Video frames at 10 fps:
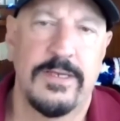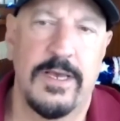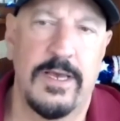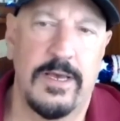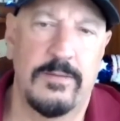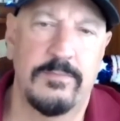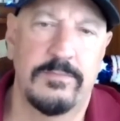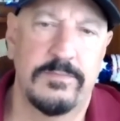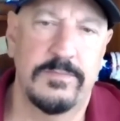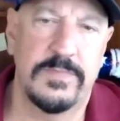Um,
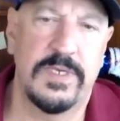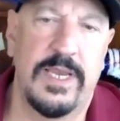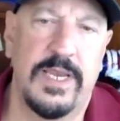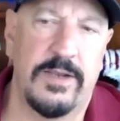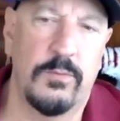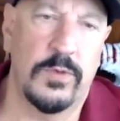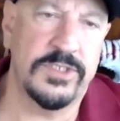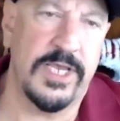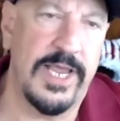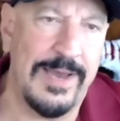and what's
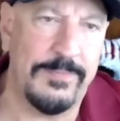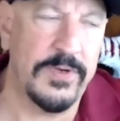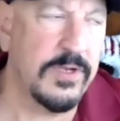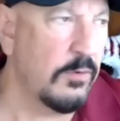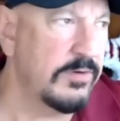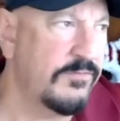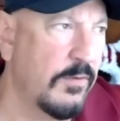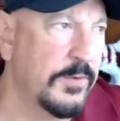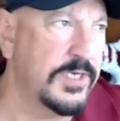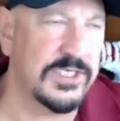going to happen going
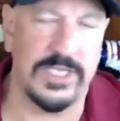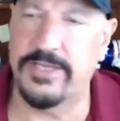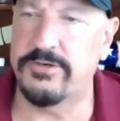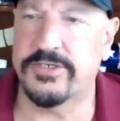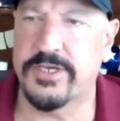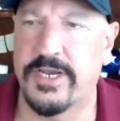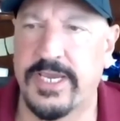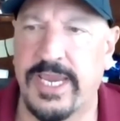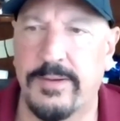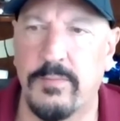forward is lenders are going to
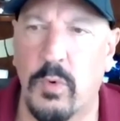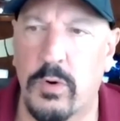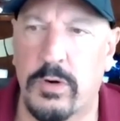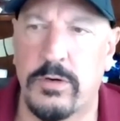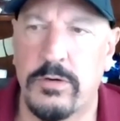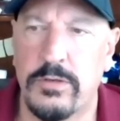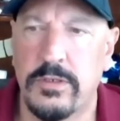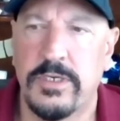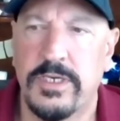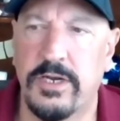get more,
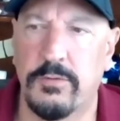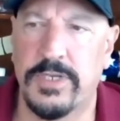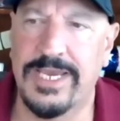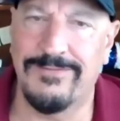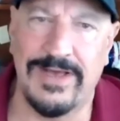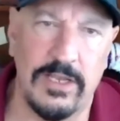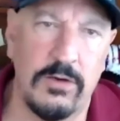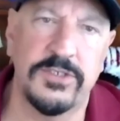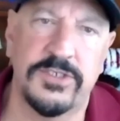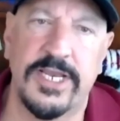you know, when they give out
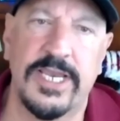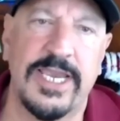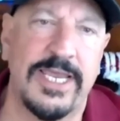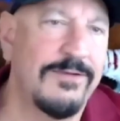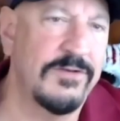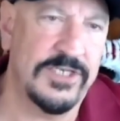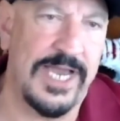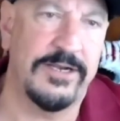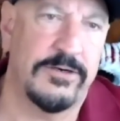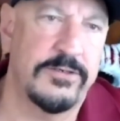loans, they're going to get even
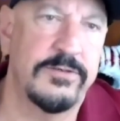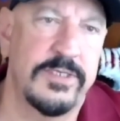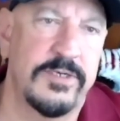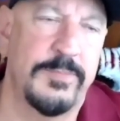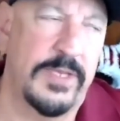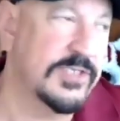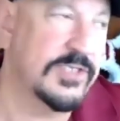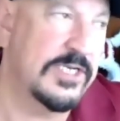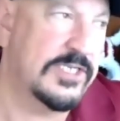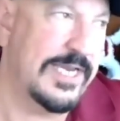tighter. Their belt's
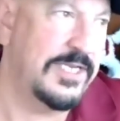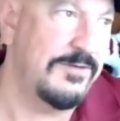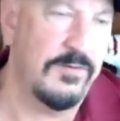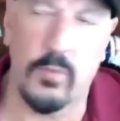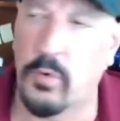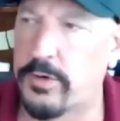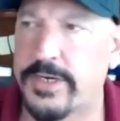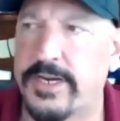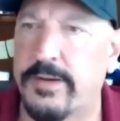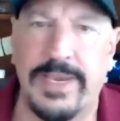going to tighten even more, and they're
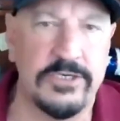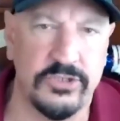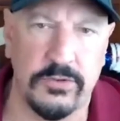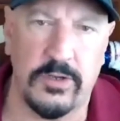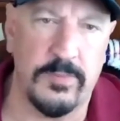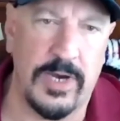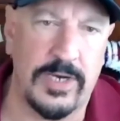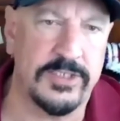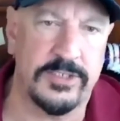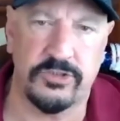going to make sure all the
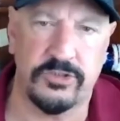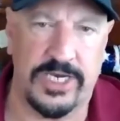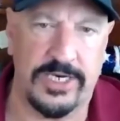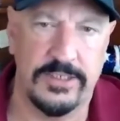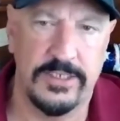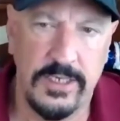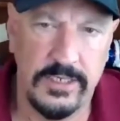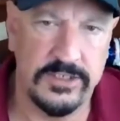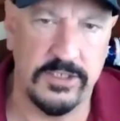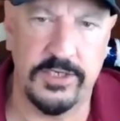boxes are checked.
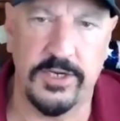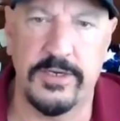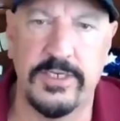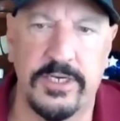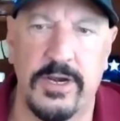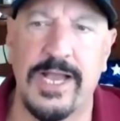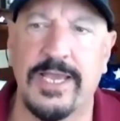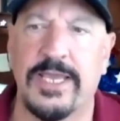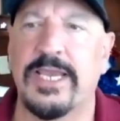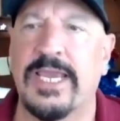So you're, you're not
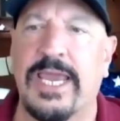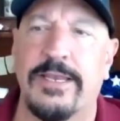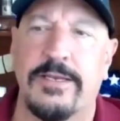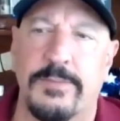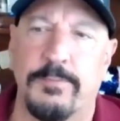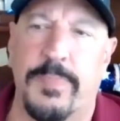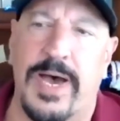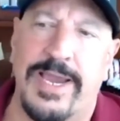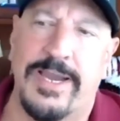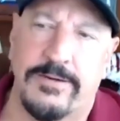going to get a
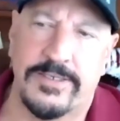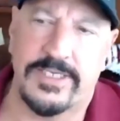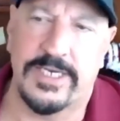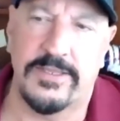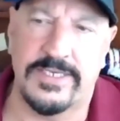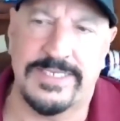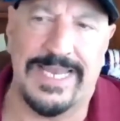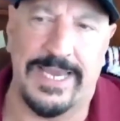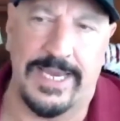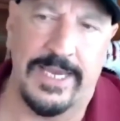buyer. At the end of the
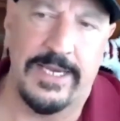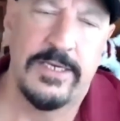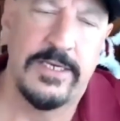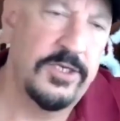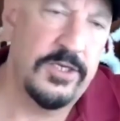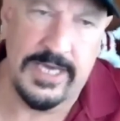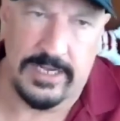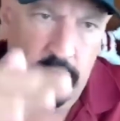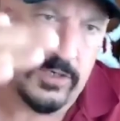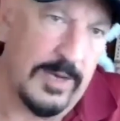day, you've got to
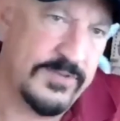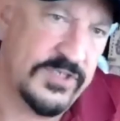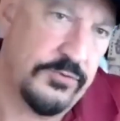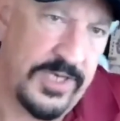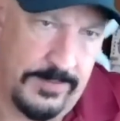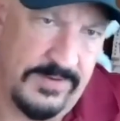look upstream.